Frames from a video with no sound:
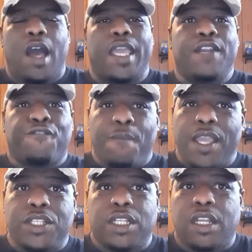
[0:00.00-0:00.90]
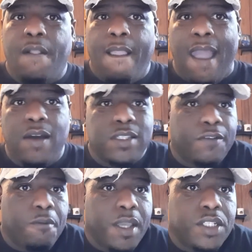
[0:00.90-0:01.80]
Information. How is
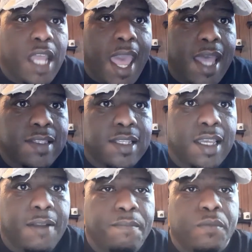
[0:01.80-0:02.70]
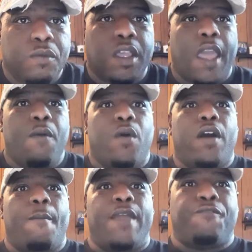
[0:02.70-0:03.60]
information an asset? Okay.
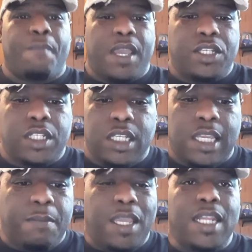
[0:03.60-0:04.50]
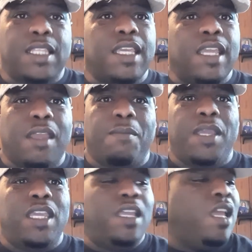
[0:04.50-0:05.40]
Well, information can be anything. It can
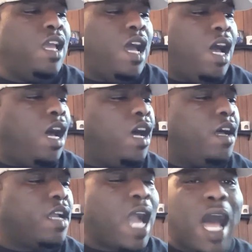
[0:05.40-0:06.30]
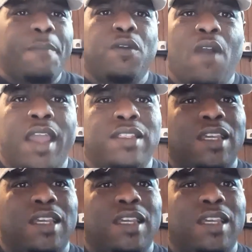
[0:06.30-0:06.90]
be copyrights.